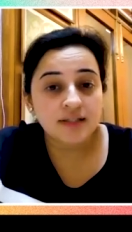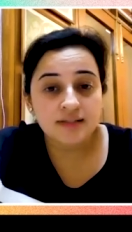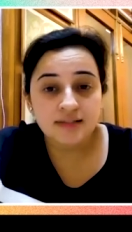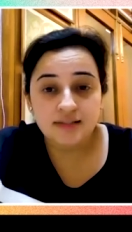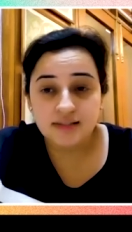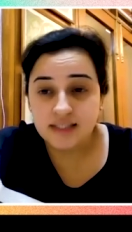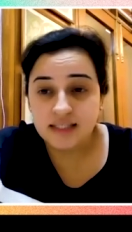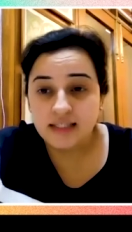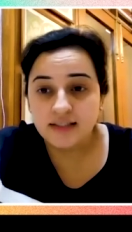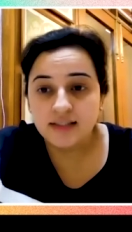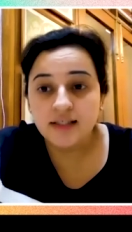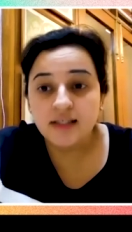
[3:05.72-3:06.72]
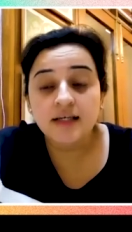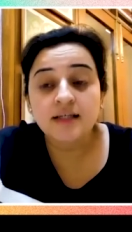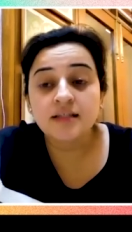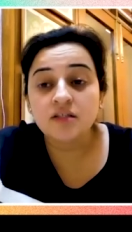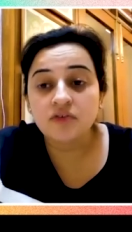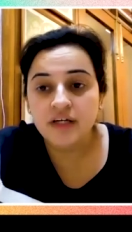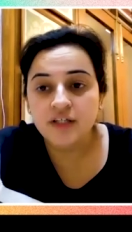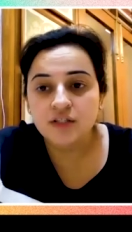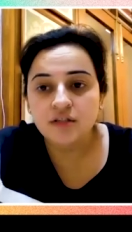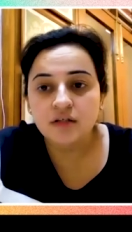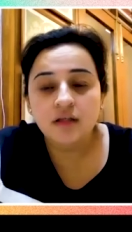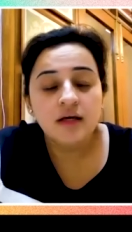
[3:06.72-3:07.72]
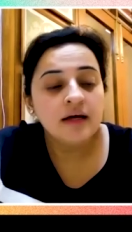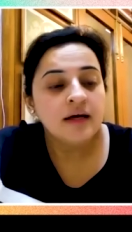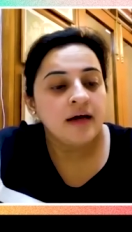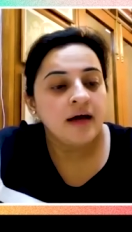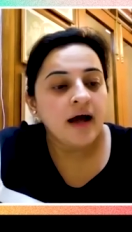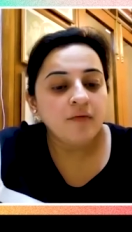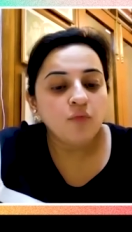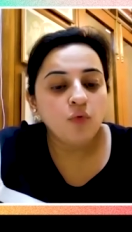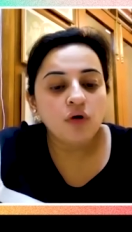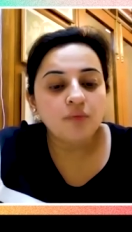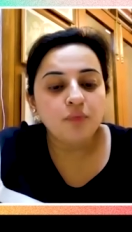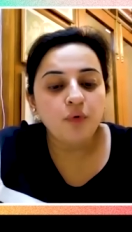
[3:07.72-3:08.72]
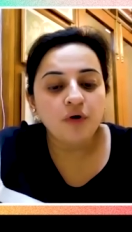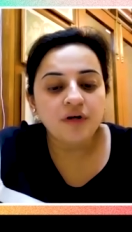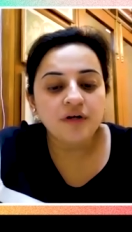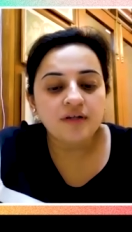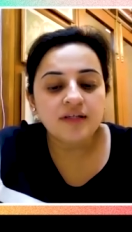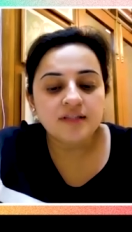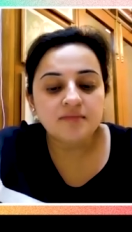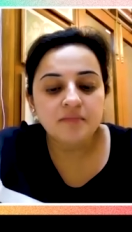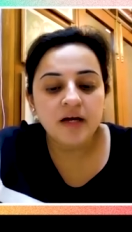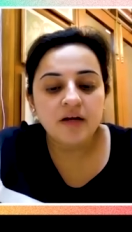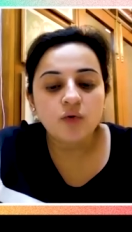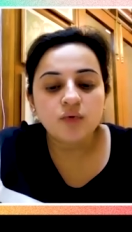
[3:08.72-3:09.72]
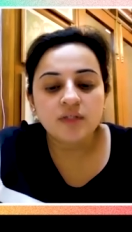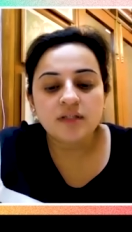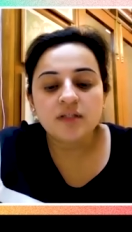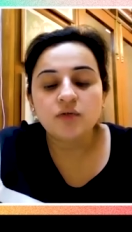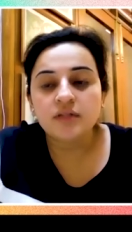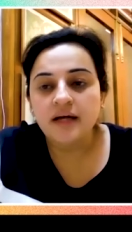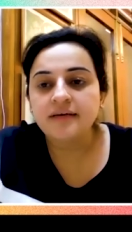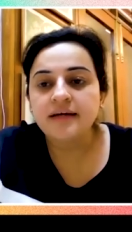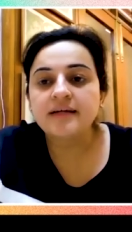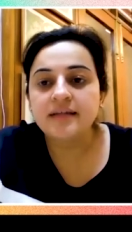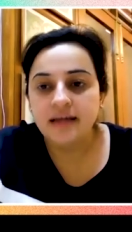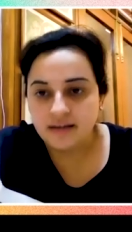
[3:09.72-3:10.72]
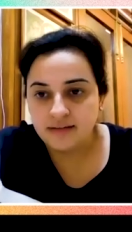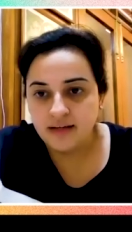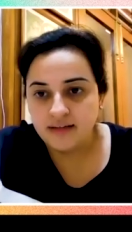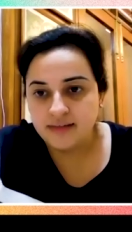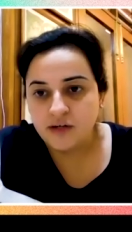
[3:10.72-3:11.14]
it's seasonal, it's regional, and more importantly, it's made using the authentic techniques.